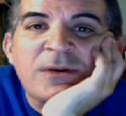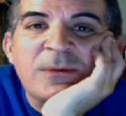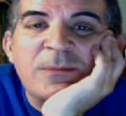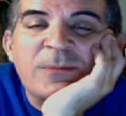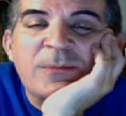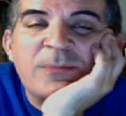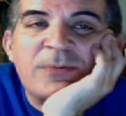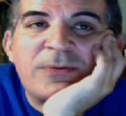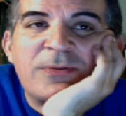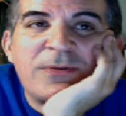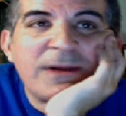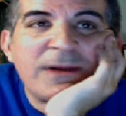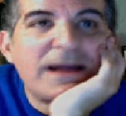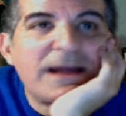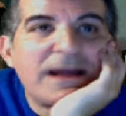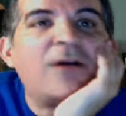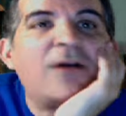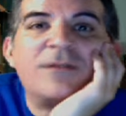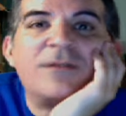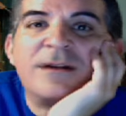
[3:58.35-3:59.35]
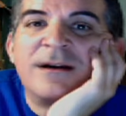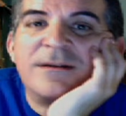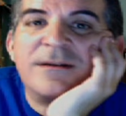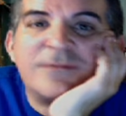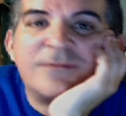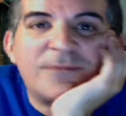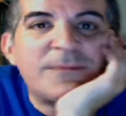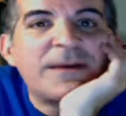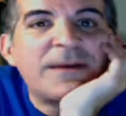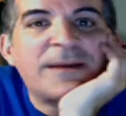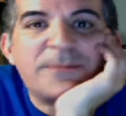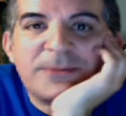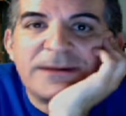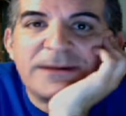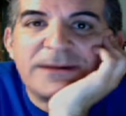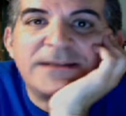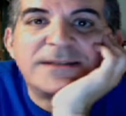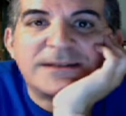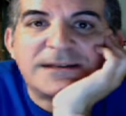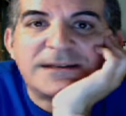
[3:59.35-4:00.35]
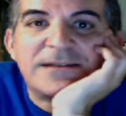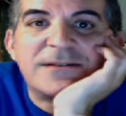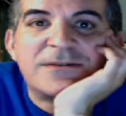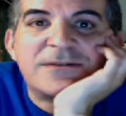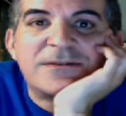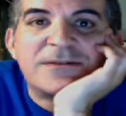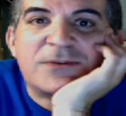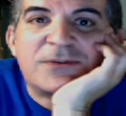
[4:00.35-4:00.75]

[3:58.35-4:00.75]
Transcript: proud of my president for